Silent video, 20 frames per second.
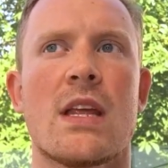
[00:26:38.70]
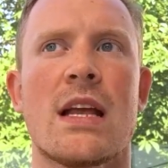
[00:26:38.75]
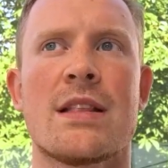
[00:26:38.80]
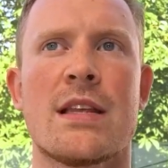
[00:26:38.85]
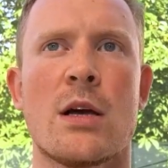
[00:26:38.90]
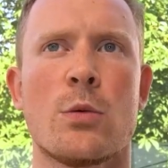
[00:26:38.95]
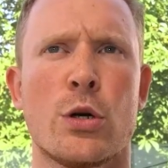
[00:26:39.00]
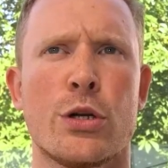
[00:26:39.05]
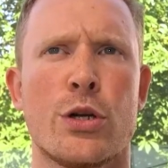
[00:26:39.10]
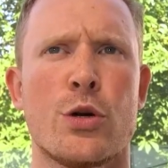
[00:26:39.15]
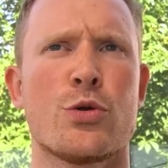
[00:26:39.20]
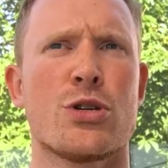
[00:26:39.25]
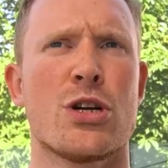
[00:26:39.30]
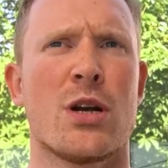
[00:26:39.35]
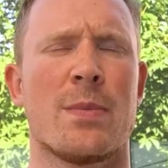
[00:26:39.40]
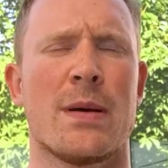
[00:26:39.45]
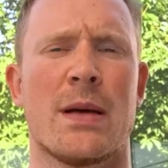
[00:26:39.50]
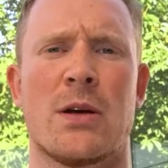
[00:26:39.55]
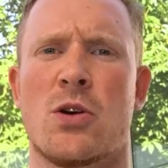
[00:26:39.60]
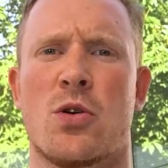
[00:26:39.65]
there will usually
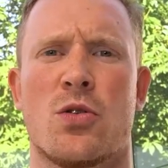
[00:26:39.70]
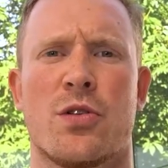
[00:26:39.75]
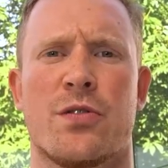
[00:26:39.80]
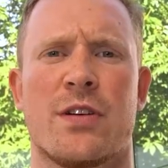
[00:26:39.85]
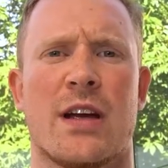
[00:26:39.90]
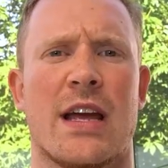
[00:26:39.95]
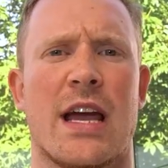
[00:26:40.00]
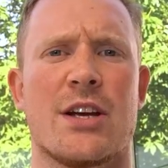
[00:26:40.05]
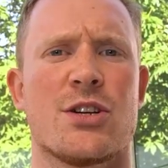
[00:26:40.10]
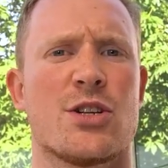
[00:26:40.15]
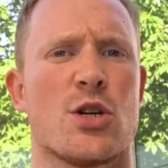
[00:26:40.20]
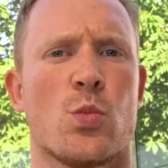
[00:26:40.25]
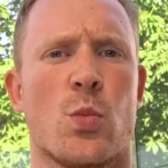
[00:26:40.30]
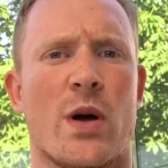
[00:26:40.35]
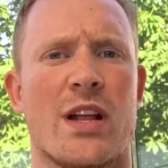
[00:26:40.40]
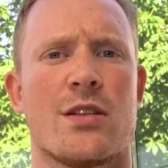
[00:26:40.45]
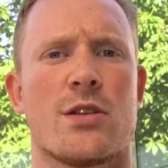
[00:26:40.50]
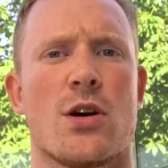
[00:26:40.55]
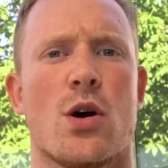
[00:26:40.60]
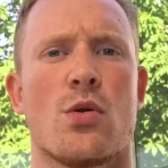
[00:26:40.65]
be a notification
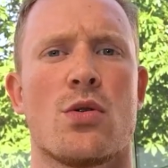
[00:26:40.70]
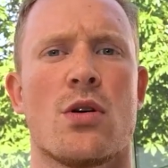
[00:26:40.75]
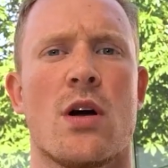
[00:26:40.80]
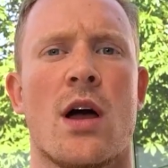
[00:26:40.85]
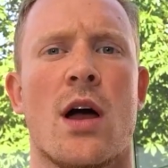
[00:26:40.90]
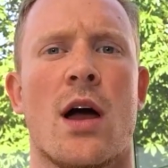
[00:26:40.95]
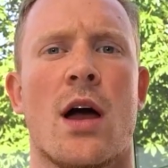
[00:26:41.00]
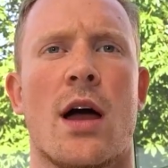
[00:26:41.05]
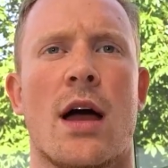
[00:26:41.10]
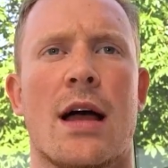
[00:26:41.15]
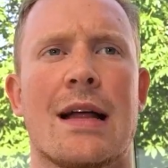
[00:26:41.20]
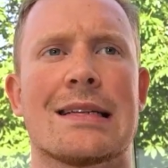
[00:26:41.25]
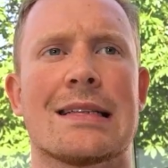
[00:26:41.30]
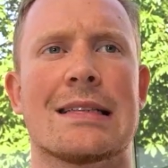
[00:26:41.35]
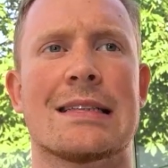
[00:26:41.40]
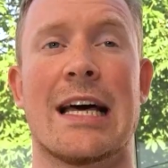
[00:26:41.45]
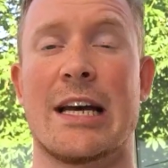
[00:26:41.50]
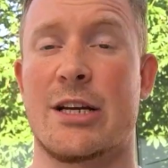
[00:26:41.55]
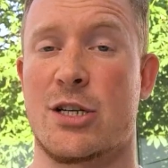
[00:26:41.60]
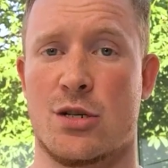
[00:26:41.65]
window
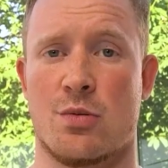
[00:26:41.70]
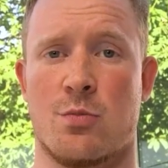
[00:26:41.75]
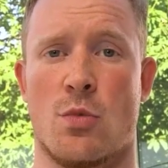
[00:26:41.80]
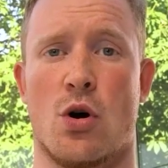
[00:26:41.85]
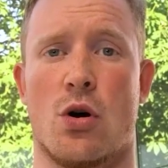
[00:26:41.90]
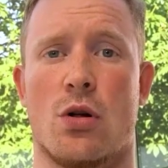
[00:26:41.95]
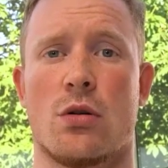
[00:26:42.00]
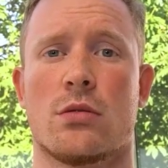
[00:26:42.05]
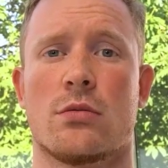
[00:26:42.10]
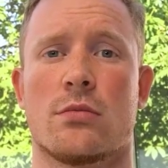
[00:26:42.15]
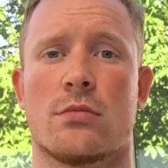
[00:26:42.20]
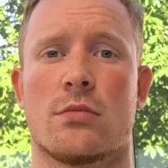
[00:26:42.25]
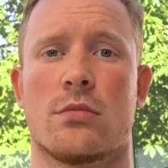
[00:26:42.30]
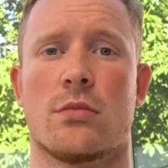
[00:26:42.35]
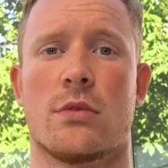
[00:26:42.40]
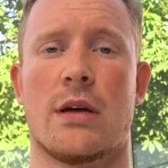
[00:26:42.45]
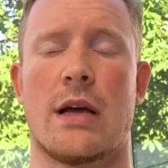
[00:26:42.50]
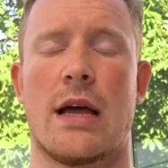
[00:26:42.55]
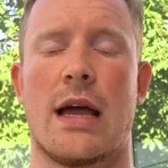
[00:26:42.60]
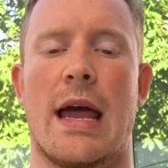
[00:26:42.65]
that is small.
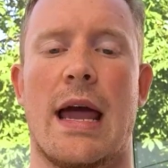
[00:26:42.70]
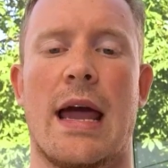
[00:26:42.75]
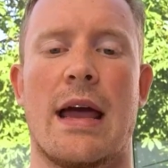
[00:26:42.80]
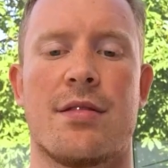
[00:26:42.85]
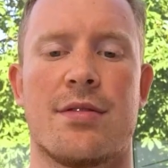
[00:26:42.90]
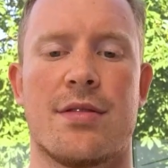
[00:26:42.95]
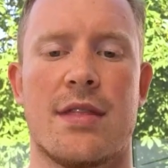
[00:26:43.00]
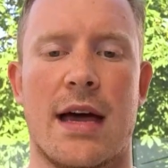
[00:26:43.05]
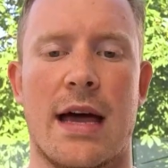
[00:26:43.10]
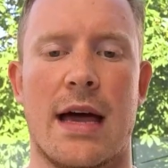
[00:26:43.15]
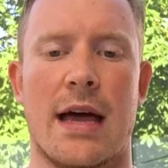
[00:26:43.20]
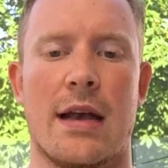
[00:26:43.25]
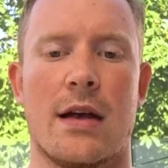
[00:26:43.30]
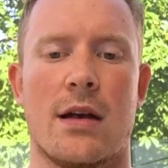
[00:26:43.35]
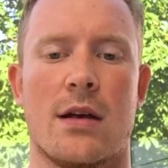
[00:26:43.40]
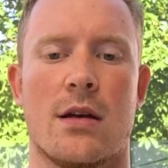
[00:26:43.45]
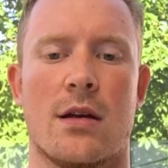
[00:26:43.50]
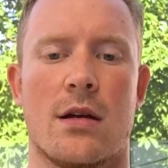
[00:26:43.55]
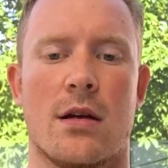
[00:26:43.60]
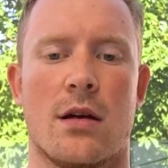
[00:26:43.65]
And
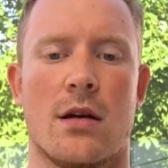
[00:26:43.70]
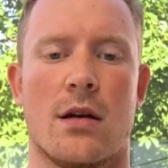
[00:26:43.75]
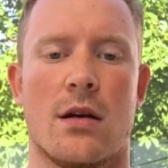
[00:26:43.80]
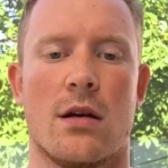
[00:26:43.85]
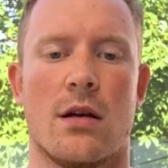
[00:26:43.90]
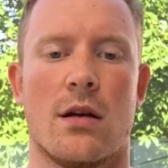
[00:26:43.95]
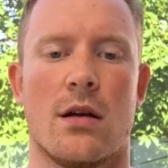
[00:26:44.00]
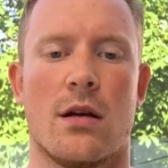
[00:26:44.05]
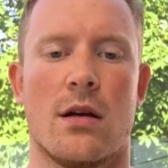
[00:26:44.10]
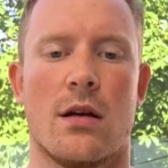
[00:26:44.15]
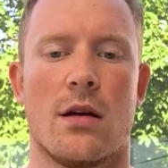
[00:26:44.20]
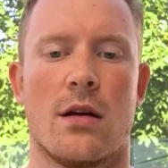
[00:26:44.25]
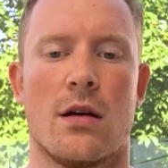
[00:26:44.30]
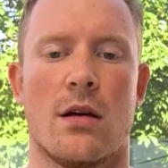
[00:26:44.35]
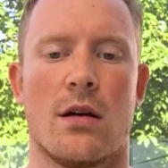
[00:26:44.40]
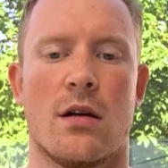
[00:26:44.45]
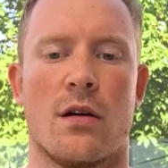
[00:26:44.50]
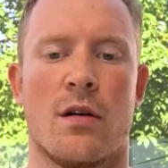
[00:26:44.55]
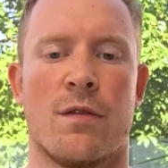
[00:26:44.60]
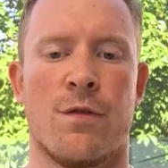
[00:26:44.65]
then
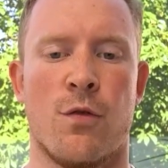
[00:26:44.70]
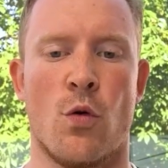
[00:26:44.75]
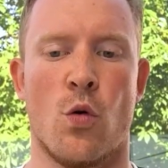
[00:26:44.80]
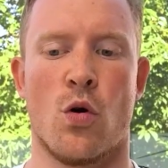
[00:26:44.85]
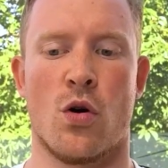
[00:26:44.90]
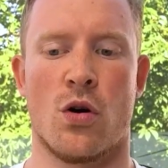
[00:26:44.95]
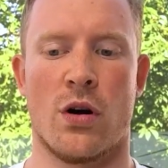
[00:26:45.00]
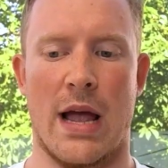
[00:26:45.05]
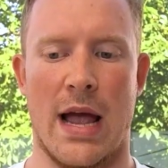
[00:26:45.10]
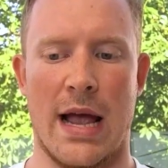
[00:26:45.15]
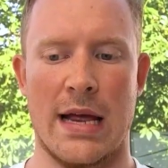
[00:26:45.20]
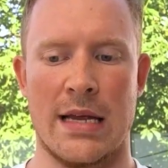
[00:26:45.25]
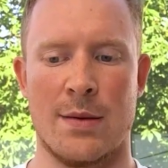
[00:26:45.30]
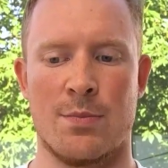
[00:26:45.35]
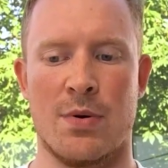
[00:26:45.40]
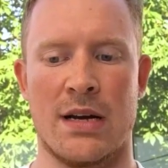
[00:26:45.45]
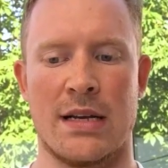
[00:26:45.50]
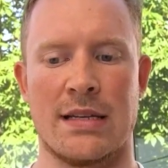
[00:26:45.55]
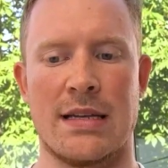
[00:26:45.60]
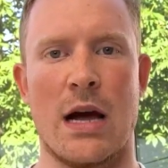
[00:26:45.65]
for
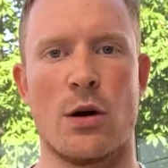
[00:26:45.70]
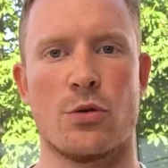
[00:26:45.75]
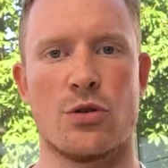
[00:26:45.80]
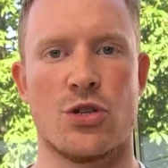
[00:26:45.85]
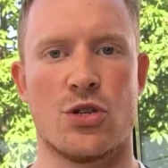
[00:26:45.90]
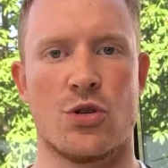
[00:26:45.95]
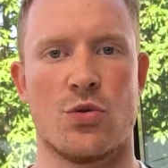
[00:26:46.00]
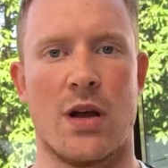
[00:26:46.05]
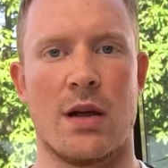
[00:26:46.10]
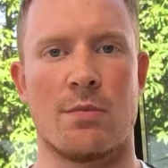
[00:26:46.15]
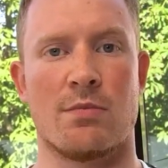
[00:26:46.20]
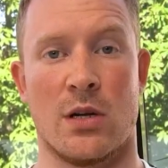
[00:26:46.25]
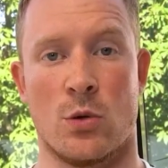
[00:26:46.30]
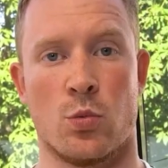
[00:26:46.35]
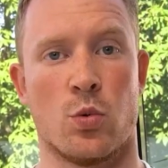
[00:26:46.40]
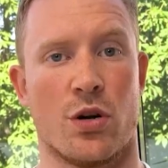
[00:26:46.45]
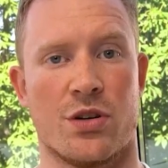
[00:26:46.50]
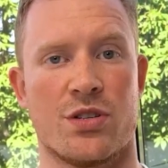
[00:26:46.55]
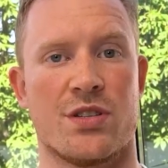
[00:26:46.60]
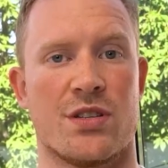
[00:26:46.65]
anybody downstream, it
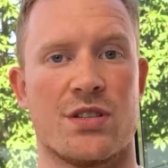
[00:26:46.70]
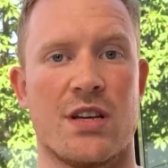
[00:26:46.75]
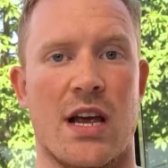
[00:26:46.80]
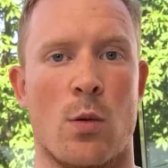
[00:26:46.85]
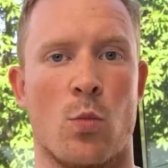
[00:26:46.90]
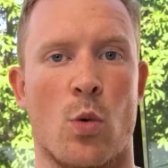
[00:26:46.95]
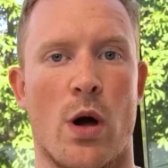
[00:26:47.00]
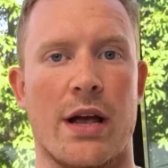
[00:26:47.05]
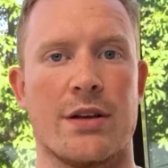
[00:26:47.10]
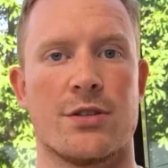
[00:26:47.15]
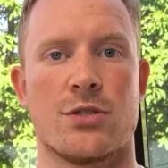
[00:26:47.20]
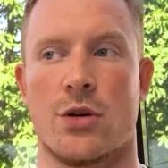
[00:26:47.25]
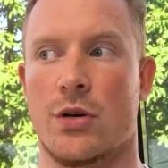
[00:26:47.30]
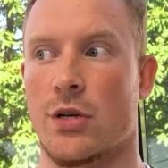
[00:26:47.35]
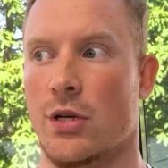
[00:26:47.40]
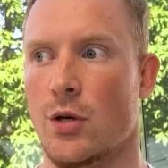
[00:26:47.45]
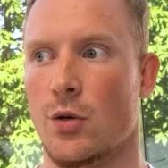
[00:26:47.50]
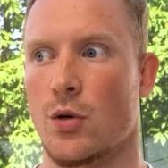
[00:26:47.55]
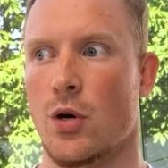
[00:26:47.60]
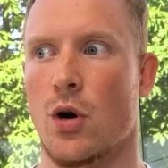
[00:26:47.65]
works the same way. So
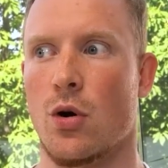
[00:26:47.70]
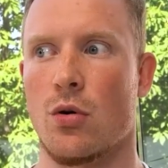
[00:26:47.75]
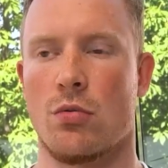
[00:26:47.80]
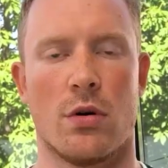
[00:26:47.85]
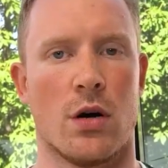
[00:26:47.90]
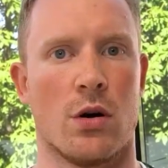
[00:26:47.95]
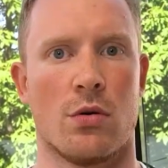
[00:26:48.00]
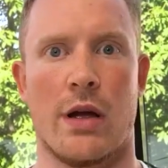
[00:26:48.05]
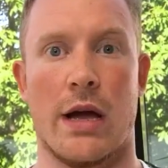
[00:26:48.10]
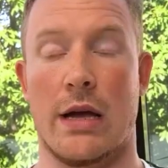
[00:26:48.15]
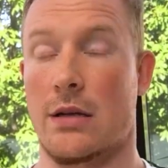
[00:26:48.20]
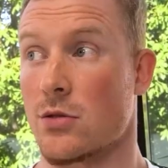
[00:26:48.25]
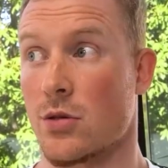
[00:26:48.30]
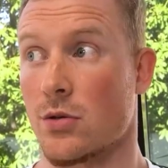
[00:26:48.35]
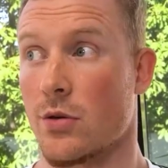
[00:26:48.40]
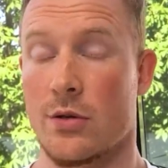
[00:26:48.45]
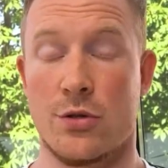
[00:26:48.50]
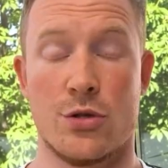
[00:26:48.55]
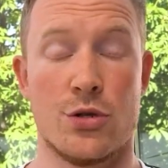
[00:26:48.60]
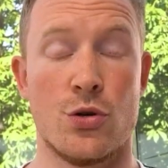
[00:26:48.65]
okay, so
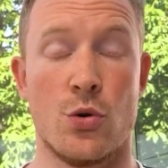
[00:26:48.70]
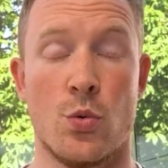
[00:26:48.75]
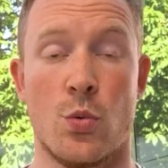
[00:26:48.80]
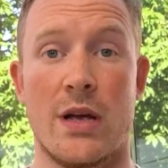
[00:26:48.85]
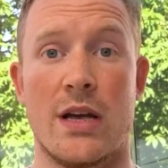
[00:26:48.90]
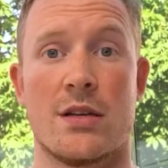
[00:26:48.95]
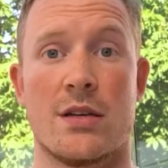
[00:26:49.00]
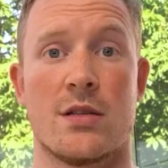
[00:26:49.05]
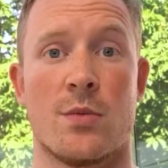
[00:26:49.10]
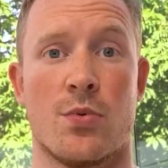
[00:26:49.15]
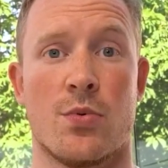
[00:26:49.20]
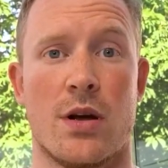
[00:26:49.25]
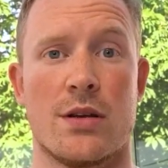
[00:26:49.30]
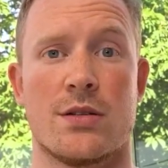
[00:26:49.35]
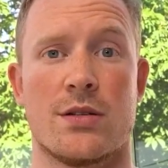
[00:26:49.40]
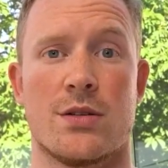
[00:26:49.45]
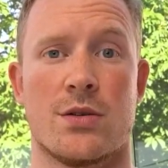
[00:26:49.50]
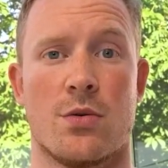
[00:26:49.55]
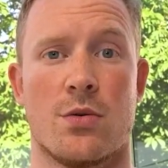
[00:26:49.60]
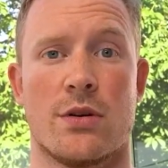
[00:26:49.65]
in 2 weeks, the
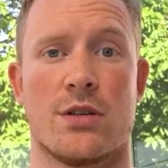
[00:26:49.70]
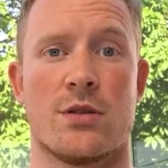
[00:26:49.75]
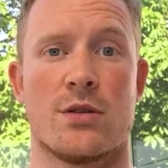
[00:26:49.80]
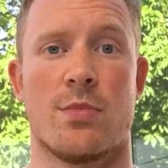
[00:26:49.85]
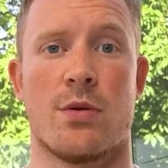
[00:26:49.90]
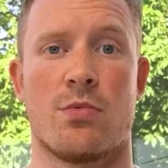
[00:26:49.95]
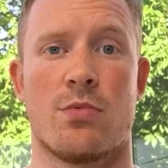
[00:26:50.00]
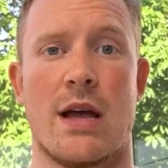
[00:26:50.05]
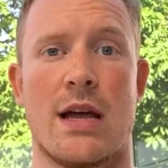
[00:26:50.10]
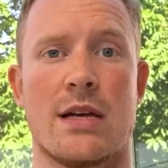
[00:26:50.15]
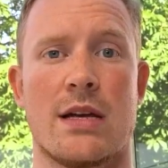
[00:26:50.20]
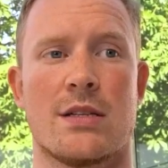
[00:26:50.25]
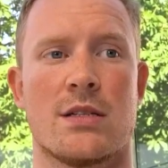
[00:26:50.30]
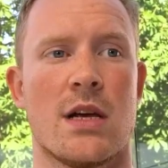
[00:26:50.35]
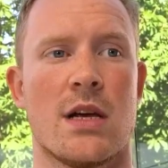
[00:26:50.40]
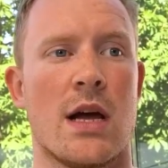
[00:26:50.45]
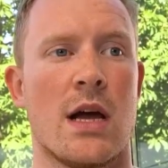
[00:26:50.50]
price is going to be raised.